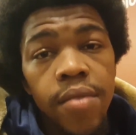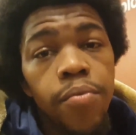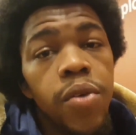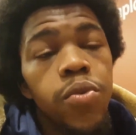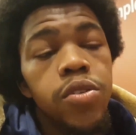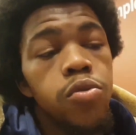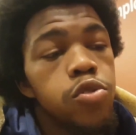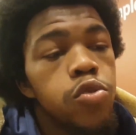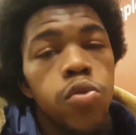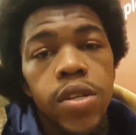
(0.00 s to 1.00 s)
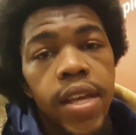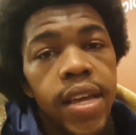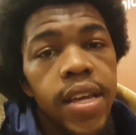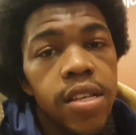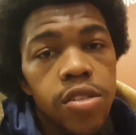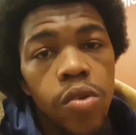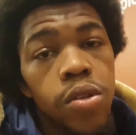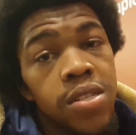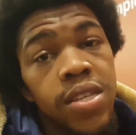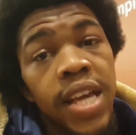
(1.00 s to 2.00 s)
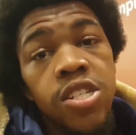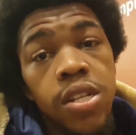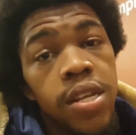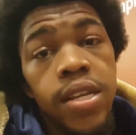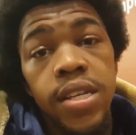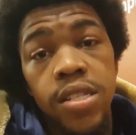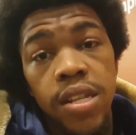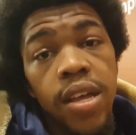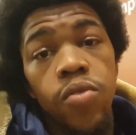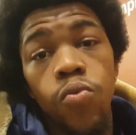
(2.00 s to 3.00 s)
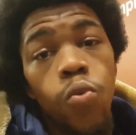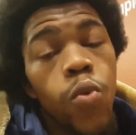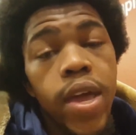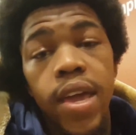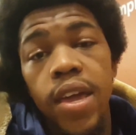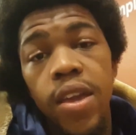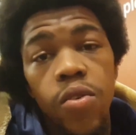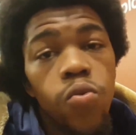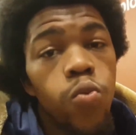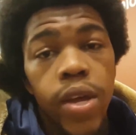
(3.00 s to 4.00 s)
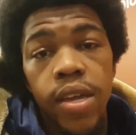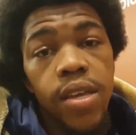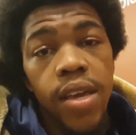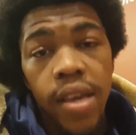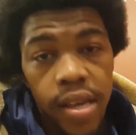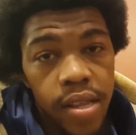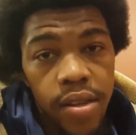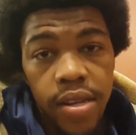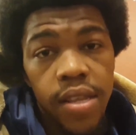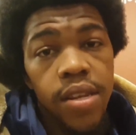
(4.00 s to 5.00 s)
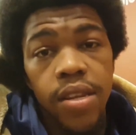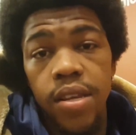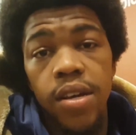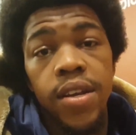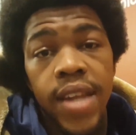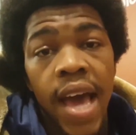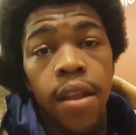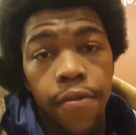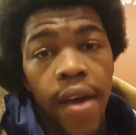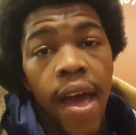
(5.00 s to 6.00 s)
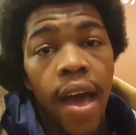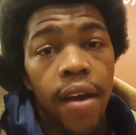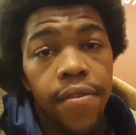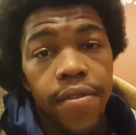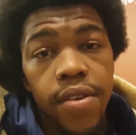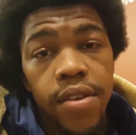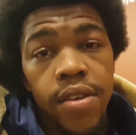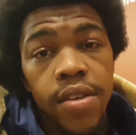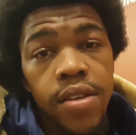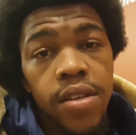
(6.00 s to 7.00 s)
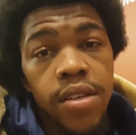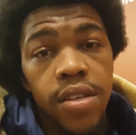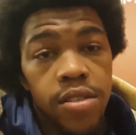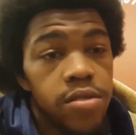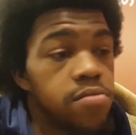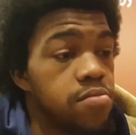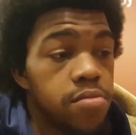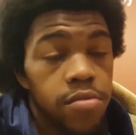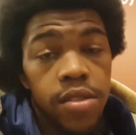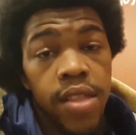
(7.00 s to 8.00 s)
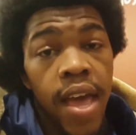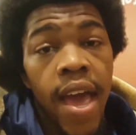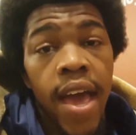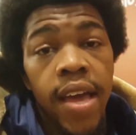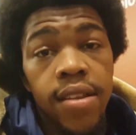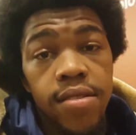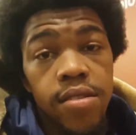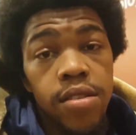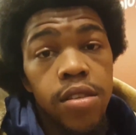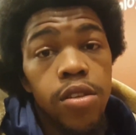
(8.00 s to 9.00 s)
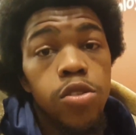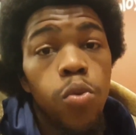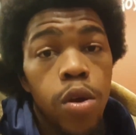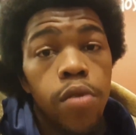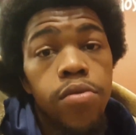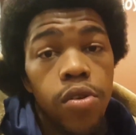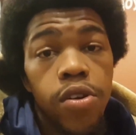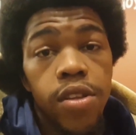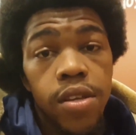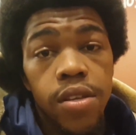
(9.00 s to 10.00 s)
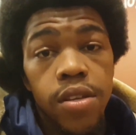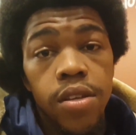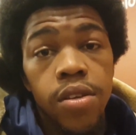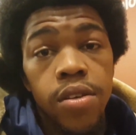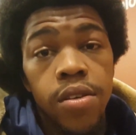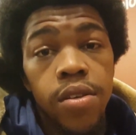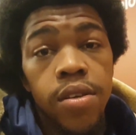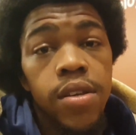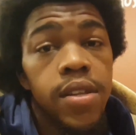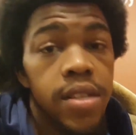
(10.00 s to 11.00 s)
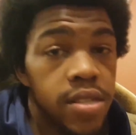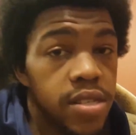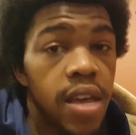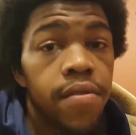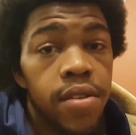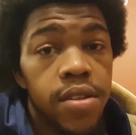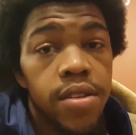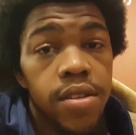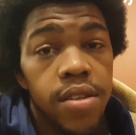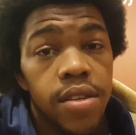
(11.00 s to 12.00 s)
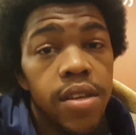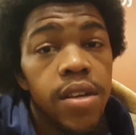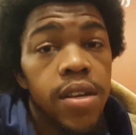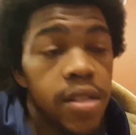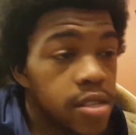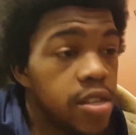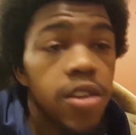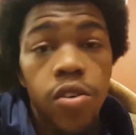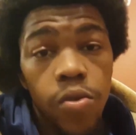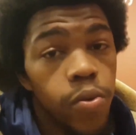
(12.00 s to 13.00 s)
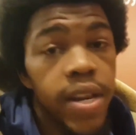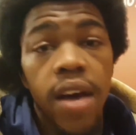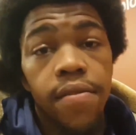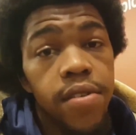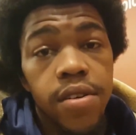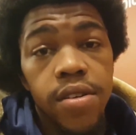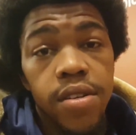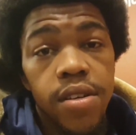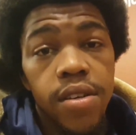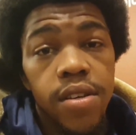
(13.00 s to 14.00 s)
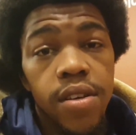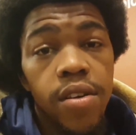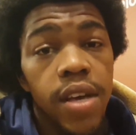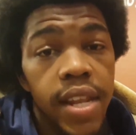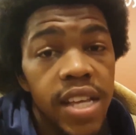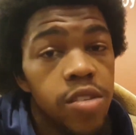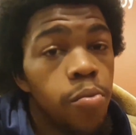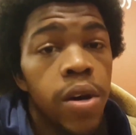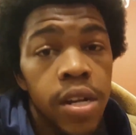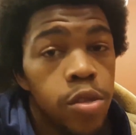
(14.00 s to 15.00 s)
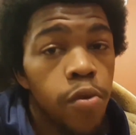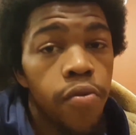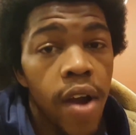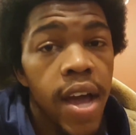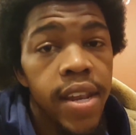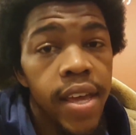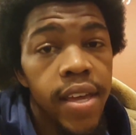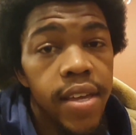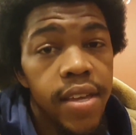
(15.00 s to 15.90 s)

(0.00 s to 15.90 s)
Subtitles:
But we do 2 a day, so the scheduling is like way wicked than a 9 to 5. It's 9 to 12:30, then 7 until whenever, and that's Monday through Friday.